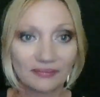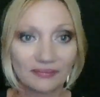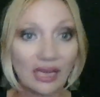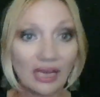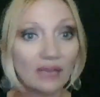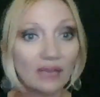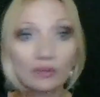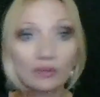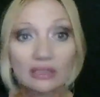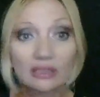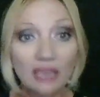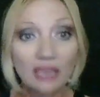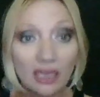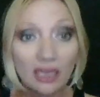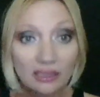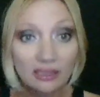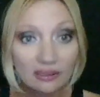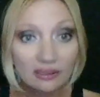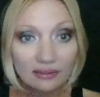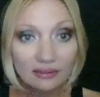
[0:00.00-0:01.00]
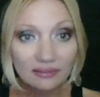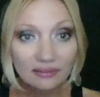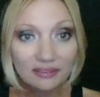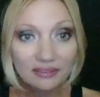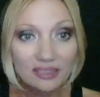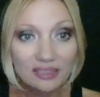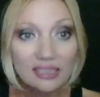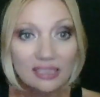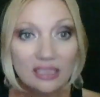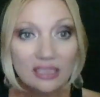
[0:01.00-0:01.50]
I will not
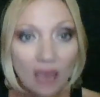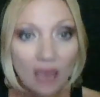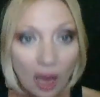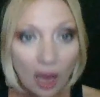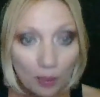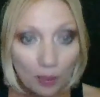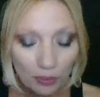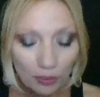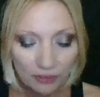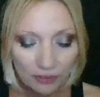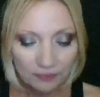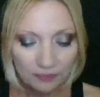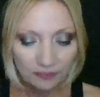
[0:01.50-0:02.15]
stop